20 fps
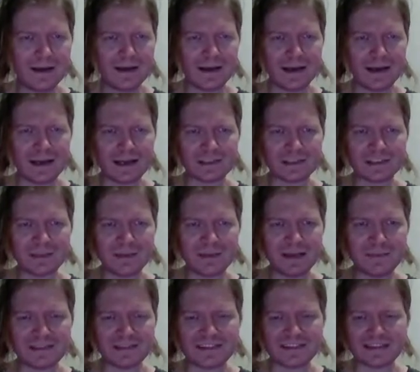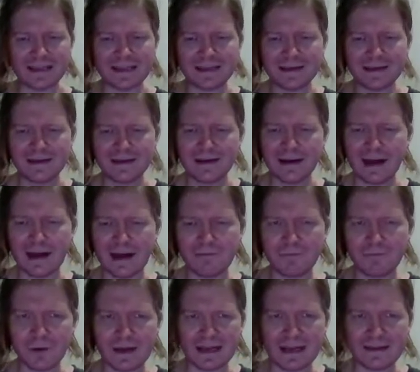I actually made a mistake. I
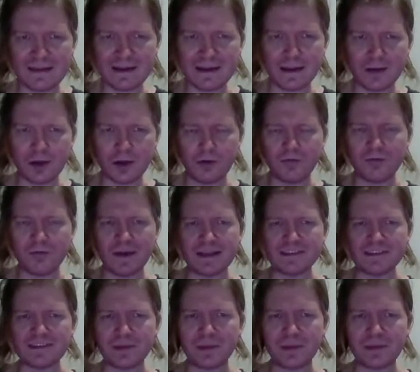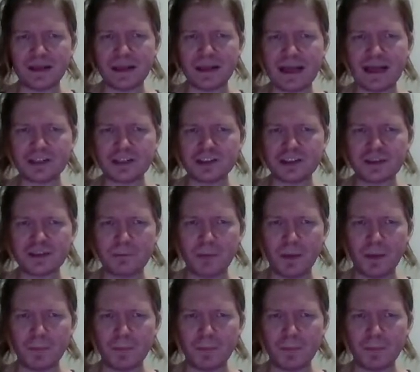forgot that it could go face, so I'm going to actually bump